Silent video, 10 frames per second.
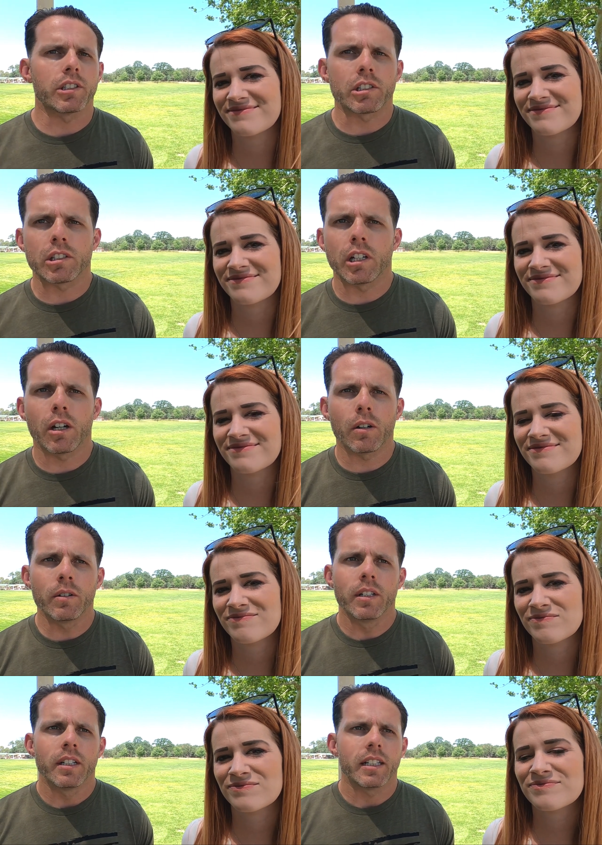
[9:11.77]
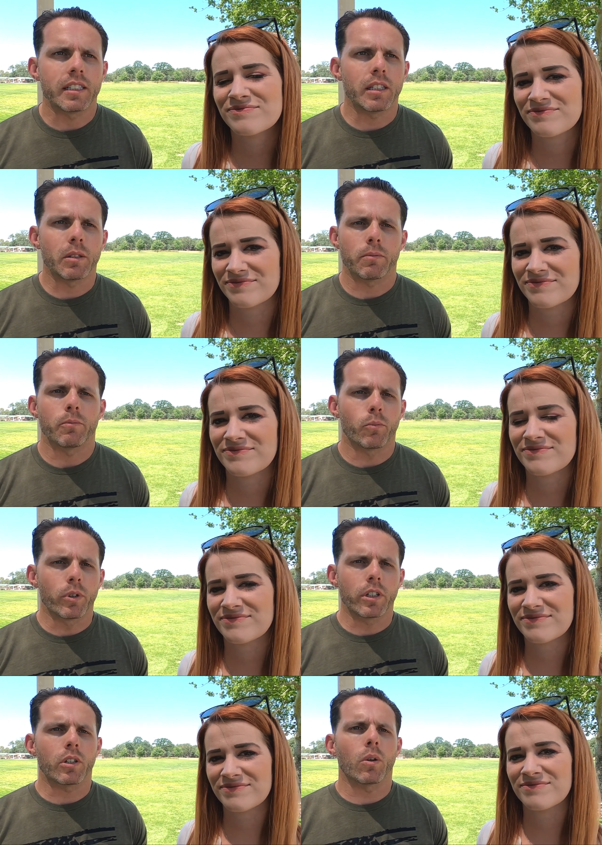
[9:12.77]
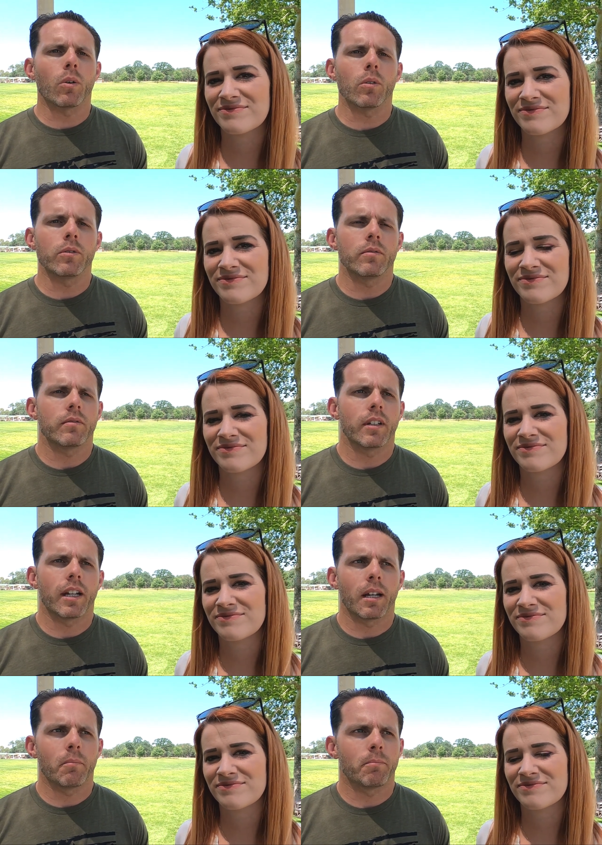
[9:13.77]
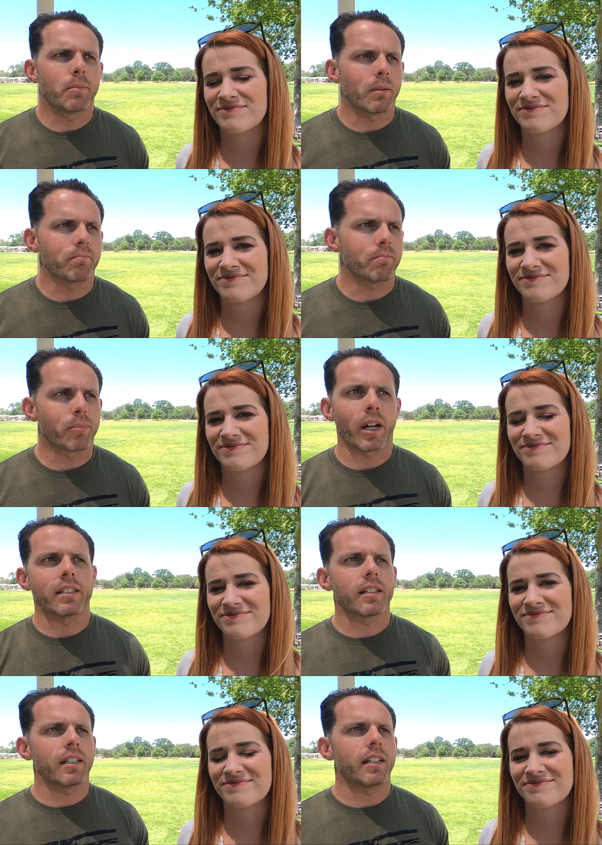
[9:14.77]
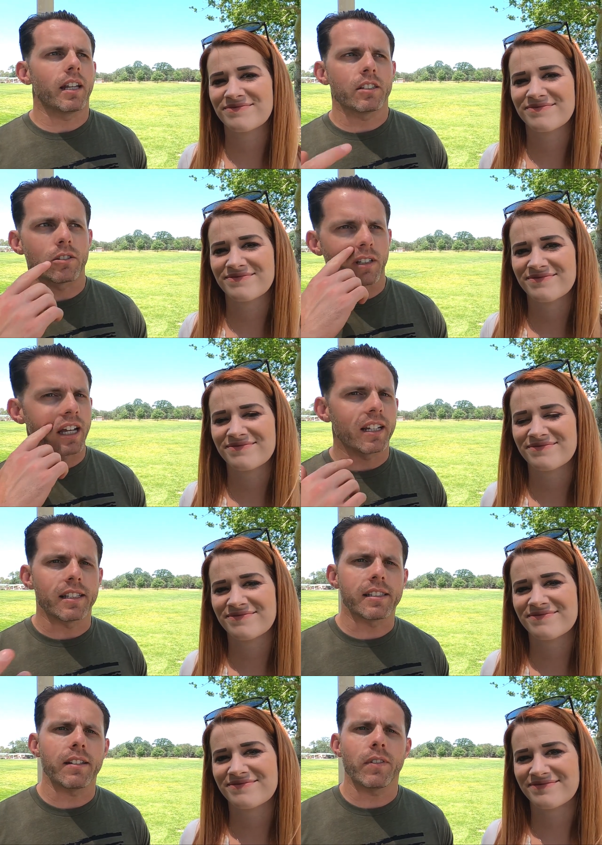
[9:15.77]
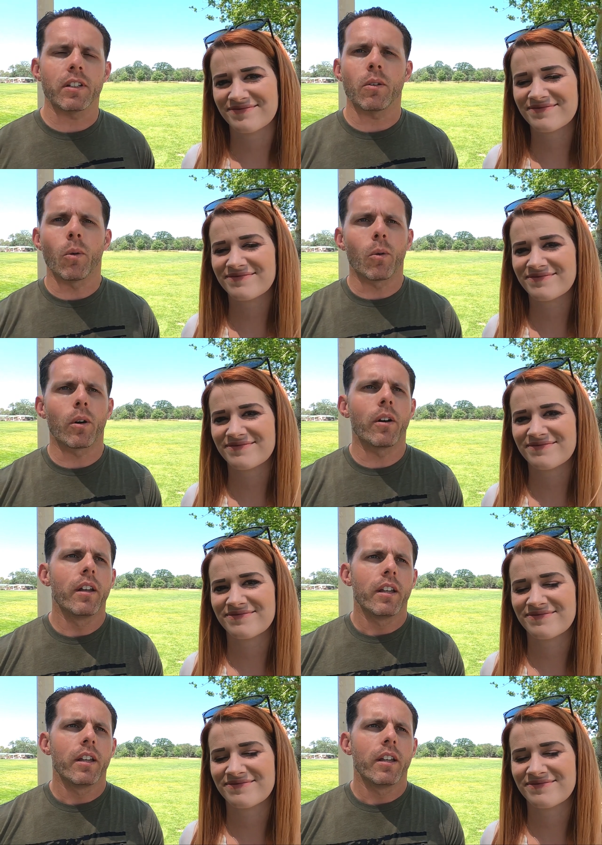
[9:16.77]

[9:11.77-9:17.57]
Speaker 1: into snow. It's either really cold, um, but bright sunny days, so kind of deceiving, or